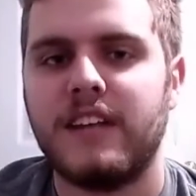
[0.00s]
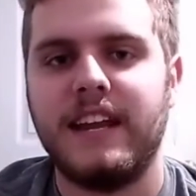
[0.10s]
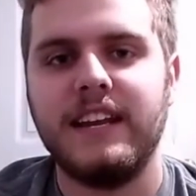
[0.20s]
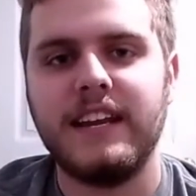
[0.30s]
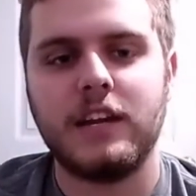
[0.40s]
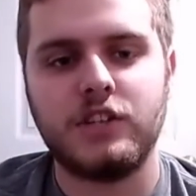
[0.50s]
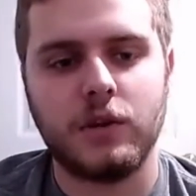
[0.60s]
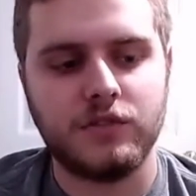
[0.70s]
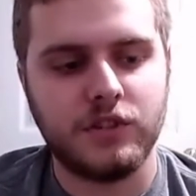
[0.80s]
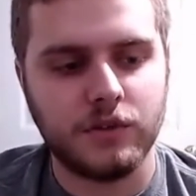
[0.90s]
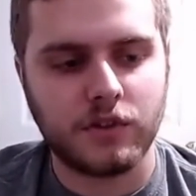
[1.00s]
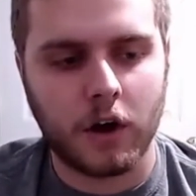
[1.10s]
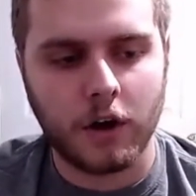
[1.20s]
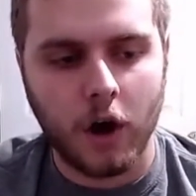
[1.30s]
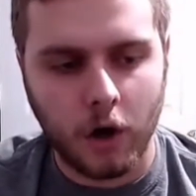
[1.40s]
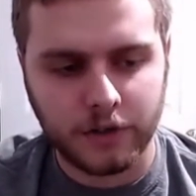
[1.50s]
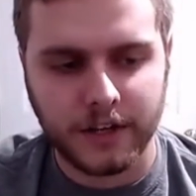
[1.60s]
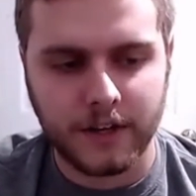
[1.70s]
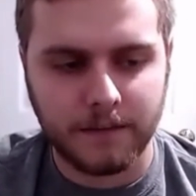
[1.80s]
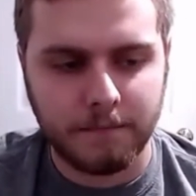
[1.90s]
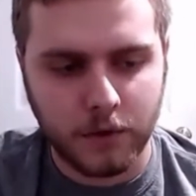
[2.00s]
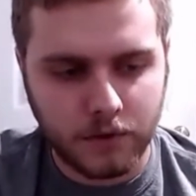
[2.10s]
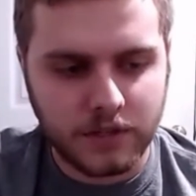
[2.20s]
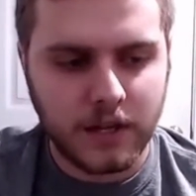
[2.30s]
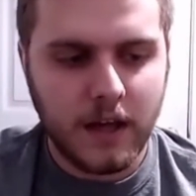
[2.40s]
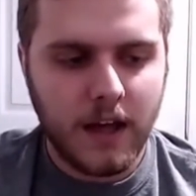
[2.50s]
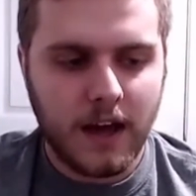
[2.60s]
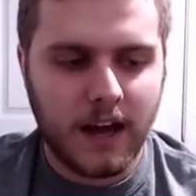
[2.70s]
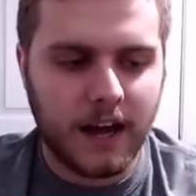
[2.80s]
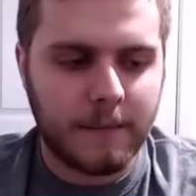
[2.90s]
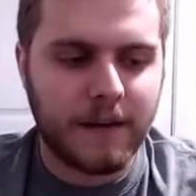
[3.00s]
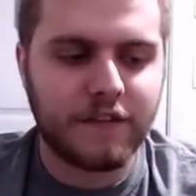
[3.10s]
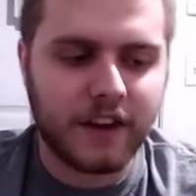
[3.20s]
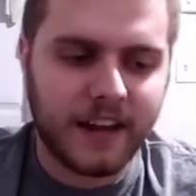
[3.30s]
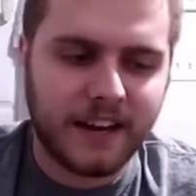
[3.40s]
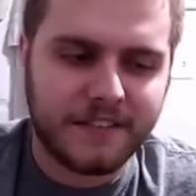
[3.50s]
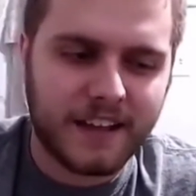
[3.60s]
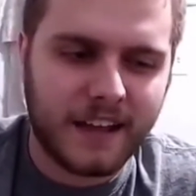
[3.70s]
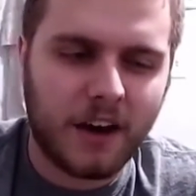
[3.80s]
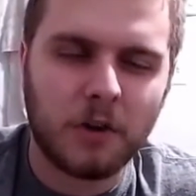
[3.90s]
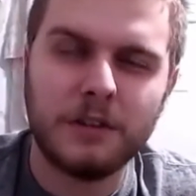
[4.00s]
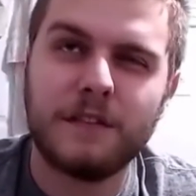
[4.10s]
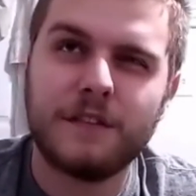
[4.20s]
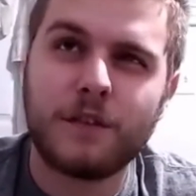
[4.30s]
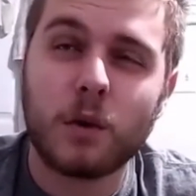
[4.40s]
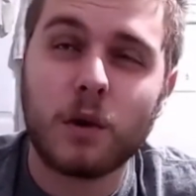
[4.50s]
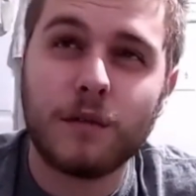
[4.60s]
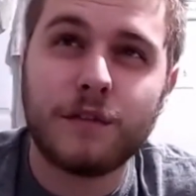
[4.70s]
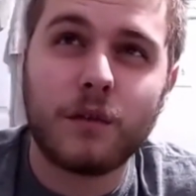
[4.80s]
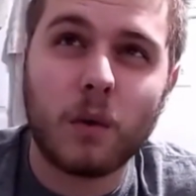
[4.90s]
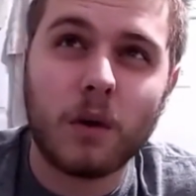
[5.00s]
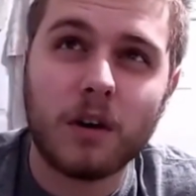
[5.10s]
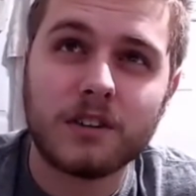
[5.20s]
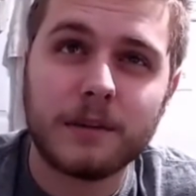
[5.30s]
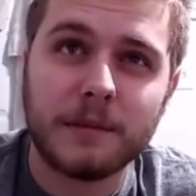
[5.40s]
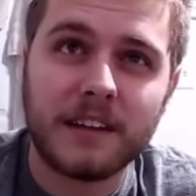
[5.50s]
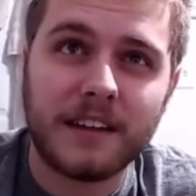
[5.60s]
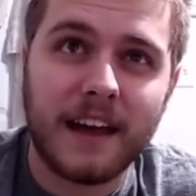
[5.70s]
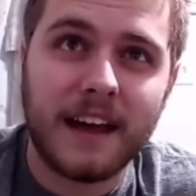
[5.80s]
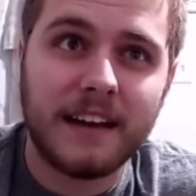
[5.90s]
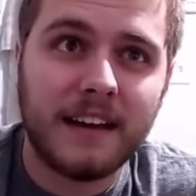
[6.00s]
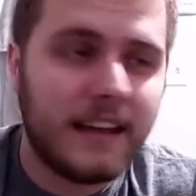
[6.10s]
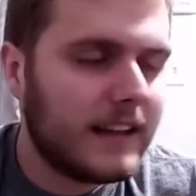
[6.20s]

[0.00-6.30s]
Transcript: that Indiana Jones used are an Alden boot. I forget, it's like an Alden 404 or something like that.